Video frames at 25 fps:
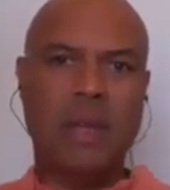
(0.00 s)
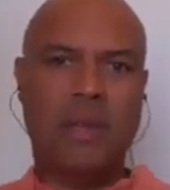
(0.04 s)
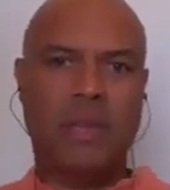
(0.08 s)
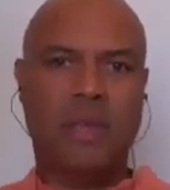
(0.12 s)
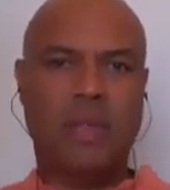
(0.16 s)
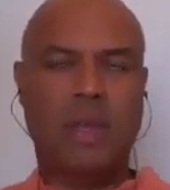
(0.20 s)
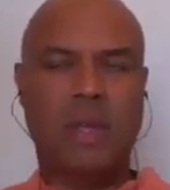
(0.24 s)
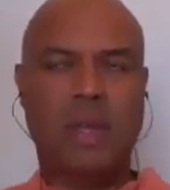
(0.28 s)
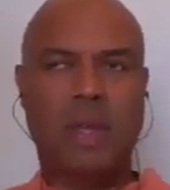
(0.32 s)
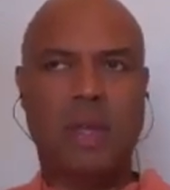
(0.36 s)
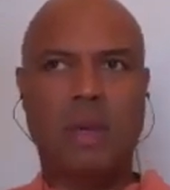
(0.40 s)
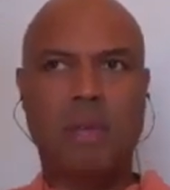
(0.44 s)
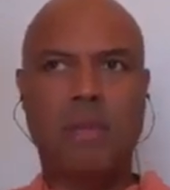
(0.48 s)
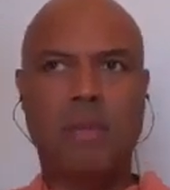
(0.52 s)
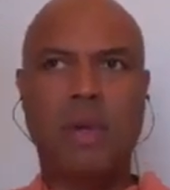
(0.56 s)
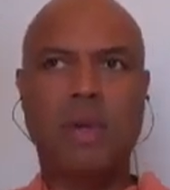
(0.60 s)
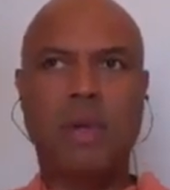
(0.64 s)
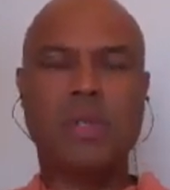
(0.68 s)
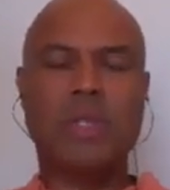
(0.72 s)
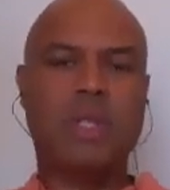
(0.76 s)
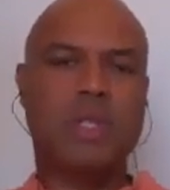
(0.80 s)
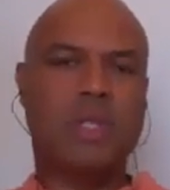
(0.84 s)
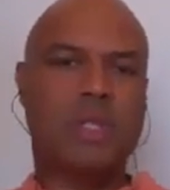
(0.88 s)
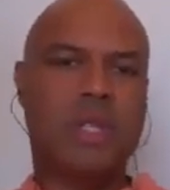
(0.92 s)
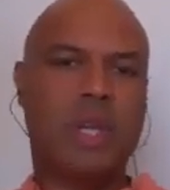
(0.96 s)
the
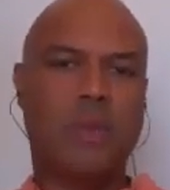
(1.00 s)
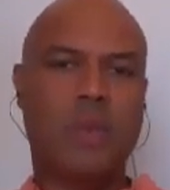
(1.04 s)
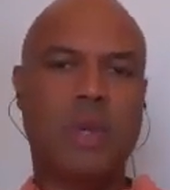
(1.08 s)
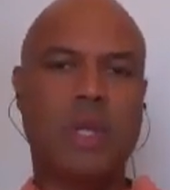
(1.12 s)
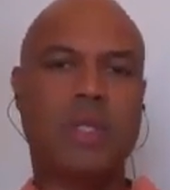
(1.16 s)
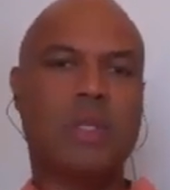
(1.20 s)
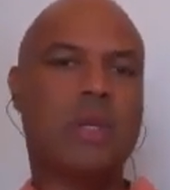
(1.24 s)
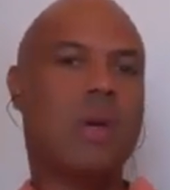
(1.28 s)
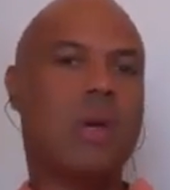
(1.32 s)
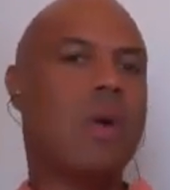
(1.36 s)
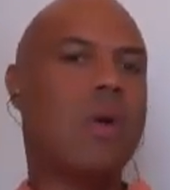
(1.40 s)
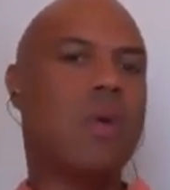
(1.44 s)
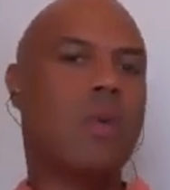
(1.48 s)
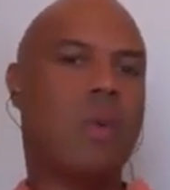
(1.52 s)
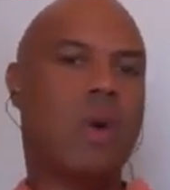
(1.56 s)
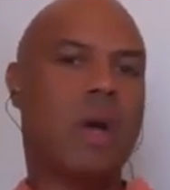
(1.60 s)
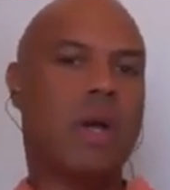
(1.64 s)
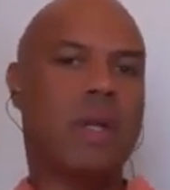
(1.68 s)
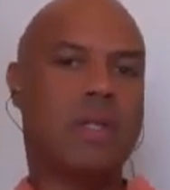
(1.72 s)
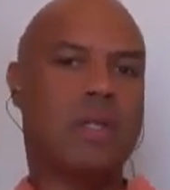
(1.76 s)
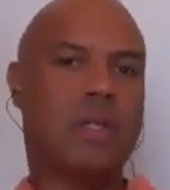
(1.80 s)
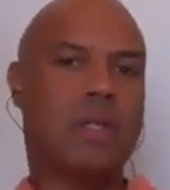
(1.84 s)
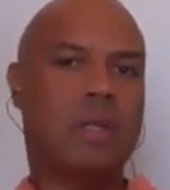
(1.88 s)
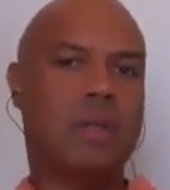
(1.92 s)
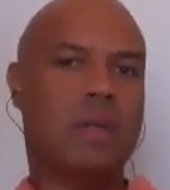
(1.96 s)
emotions that we don't
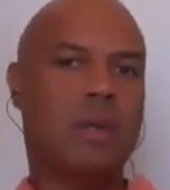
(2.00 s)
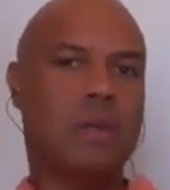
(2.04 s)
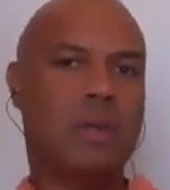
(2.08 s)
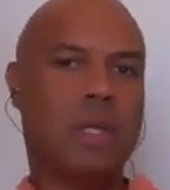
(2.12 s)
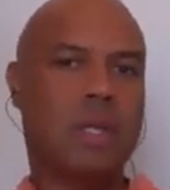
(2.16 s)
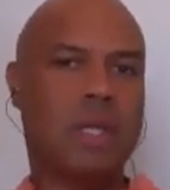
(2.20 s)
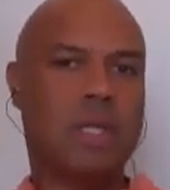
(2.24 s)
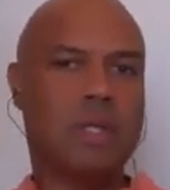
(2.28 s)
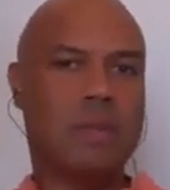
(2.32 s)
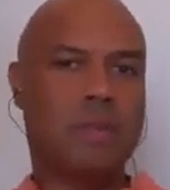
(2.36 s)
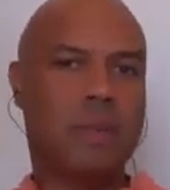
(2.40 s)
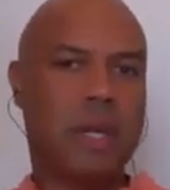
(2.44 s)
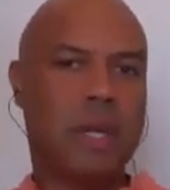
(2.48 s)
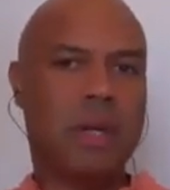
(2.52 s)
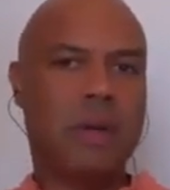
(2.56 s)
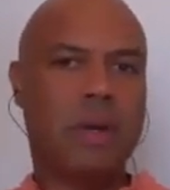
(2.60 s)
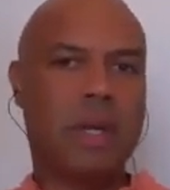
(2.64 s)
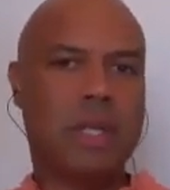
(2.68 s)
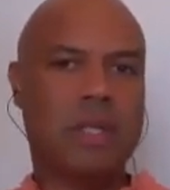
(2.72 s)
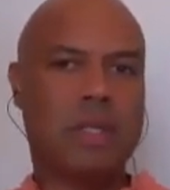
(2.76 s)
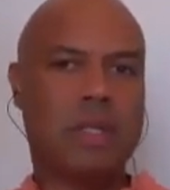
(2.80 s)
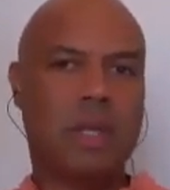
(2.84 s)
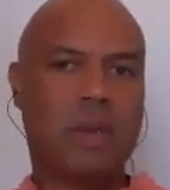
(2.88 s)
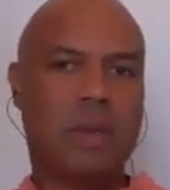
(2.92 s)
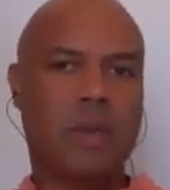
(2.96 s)
want to experience,